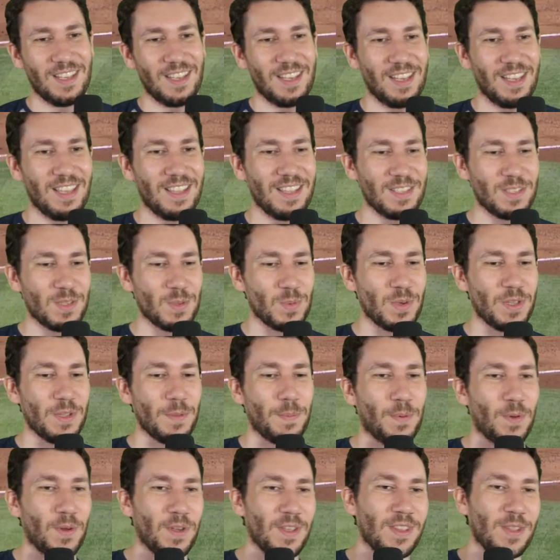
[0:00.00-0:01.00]
This is where the
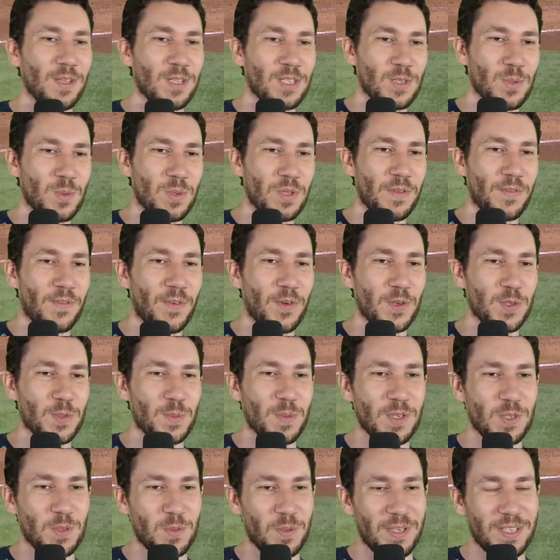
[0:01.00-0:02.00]
pre... This is where the first
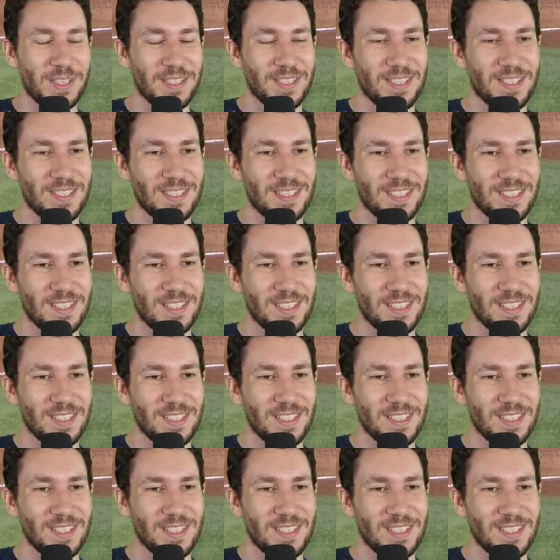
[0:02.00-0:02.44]
pitch was.